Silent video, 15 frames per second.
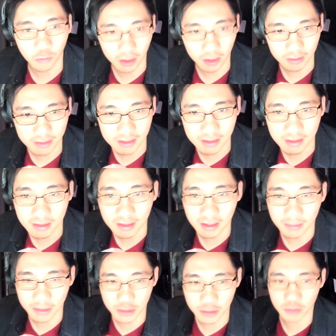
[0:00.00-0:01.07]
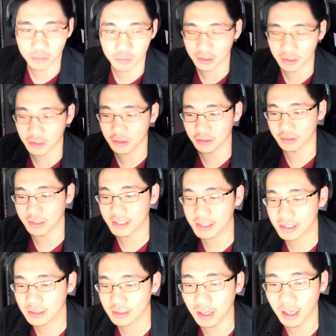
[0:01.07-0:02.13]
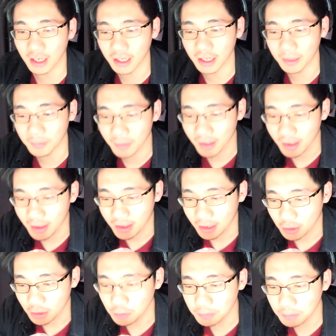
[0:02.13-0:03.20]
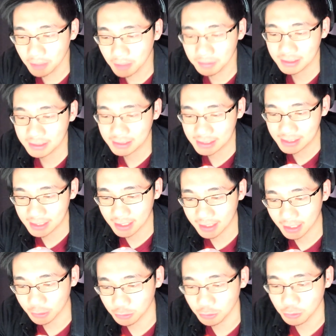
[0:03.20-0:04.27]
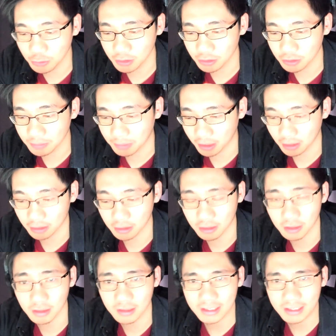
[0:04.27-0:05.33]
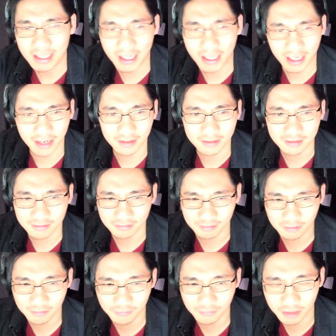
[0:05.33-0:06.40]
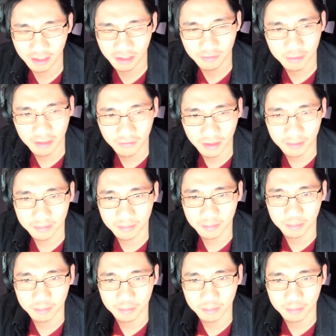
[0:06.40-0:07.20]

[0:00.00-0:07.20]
Welt, I'm actually really yeah. curious. Um, you publicly said that you and your partner, and forgive me if I'm